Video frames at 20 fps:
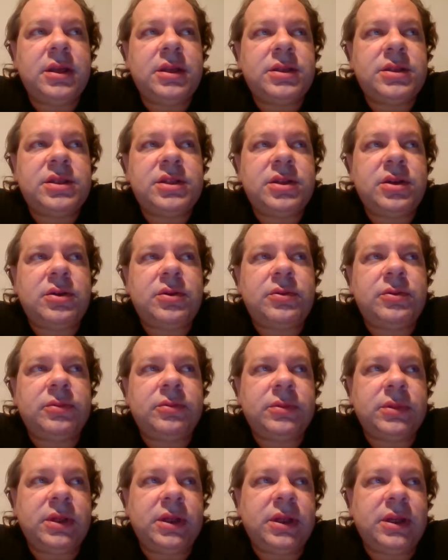
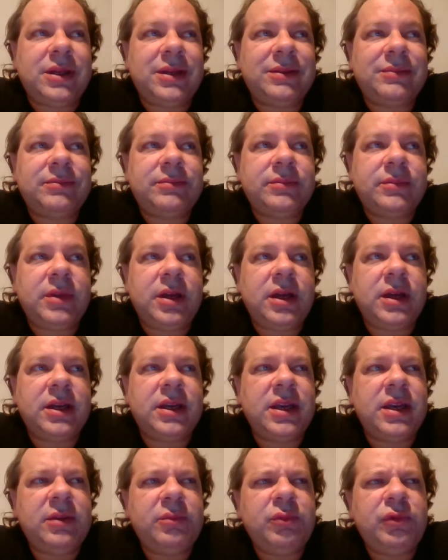So a
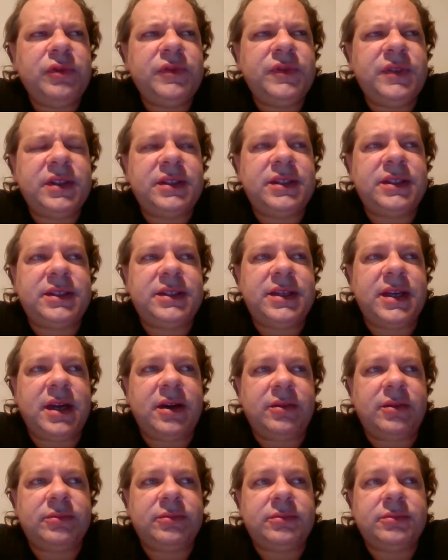kid moved into
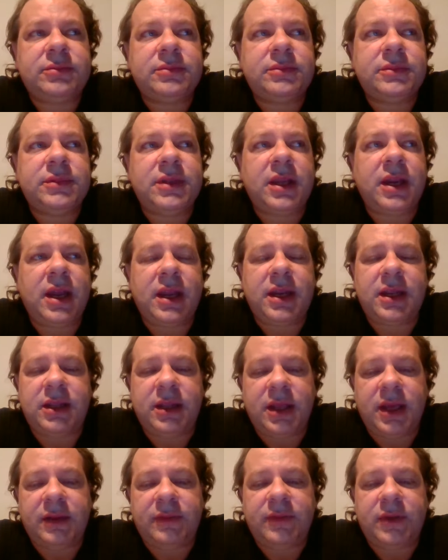town that I didn't
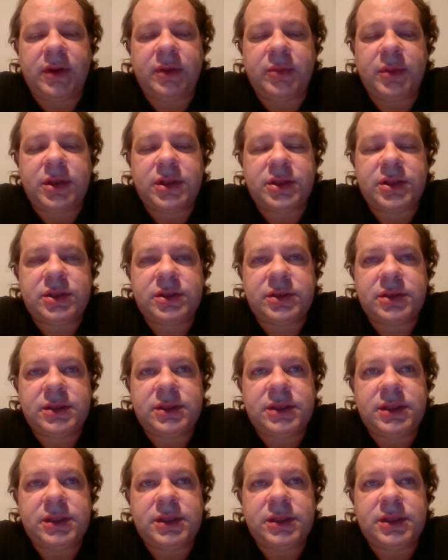like very much.